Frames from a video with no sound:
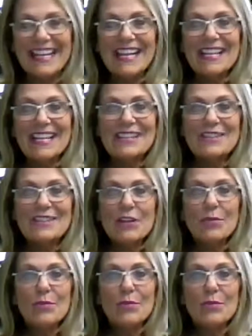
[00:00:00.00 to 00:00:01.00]

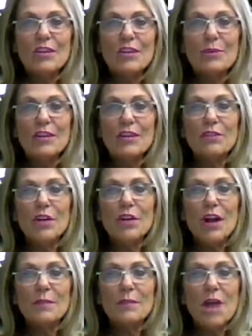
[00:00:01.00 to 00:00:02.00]
So when you hear their
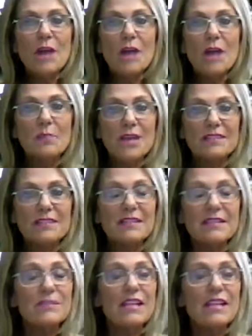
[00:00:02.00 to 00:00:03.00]
hot, hot buttons,
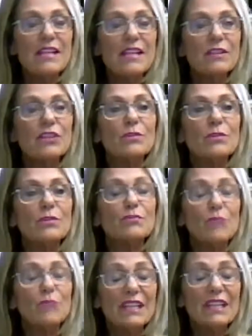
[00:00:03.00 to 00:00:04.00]
I'm telling you, it's
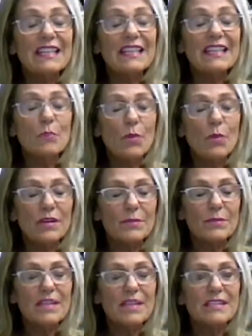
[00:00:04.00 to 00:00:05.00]
really important
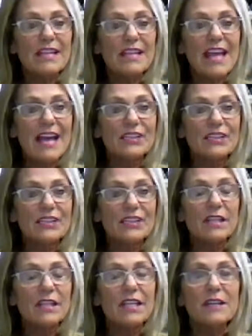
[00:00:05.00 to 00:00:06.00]
because they
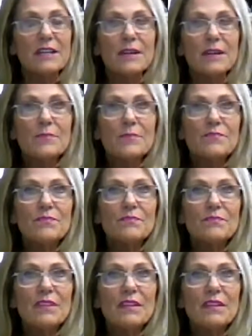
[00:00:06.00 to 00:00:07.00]
actually,
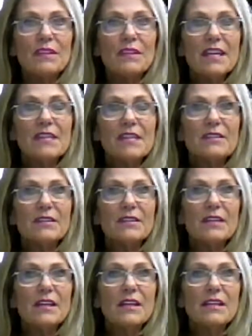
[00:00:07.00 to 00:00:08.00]
they,
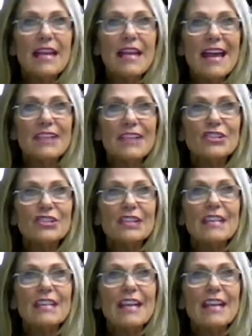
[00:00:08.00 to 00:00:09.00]
they
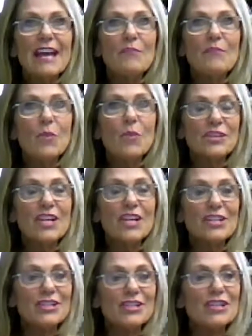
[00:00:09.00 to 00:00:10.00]
actually have more
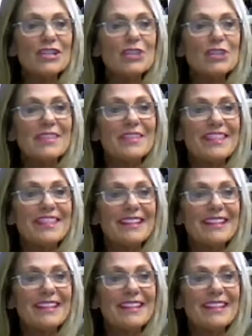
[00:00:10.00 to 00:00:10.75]
changes than you would think.